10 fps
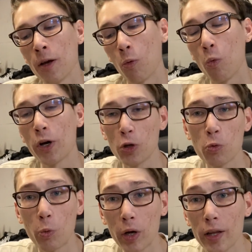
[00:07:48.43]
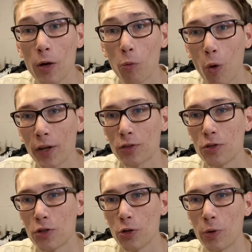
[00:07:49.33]
what you really want to
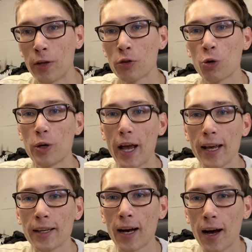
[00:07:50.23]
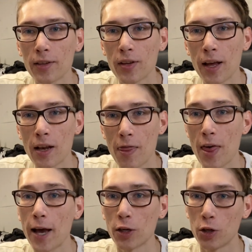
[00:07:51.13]
do is create content
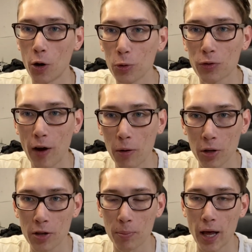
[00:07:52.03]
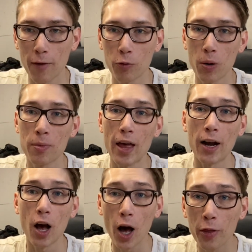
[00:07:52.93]
that goes viral on the platform
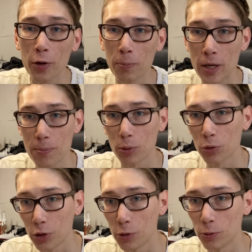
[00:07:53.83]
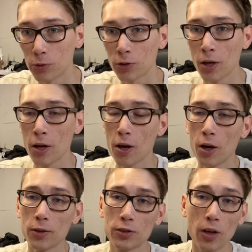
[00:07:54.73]
that other people use.
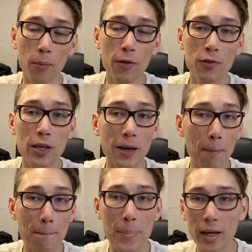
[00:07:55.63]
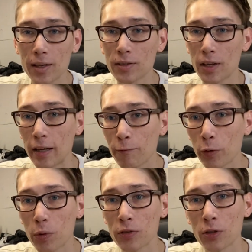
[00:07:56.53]
Some of the biggest
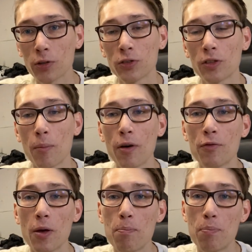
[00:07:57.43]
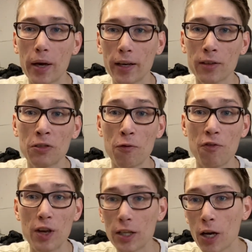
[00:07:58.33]
influencers, some of the biggest
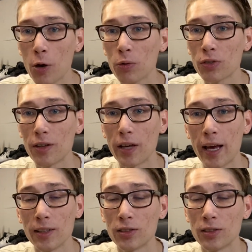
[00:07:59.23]
videos and